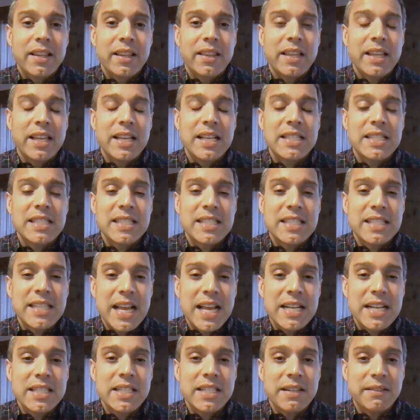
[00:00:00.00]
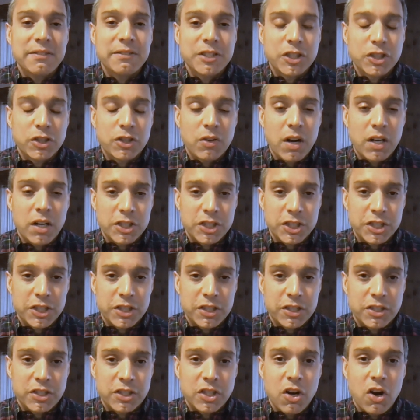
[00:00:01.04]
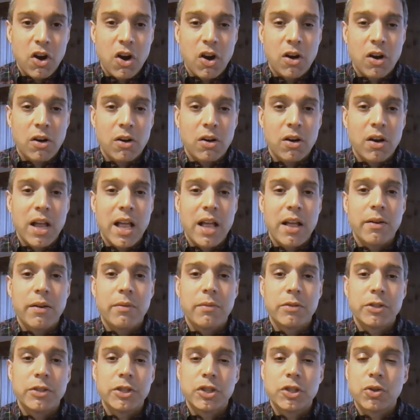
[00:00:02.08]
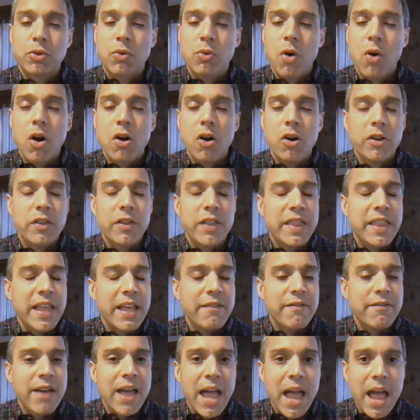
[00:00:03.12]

the incentive structures are stronger than they've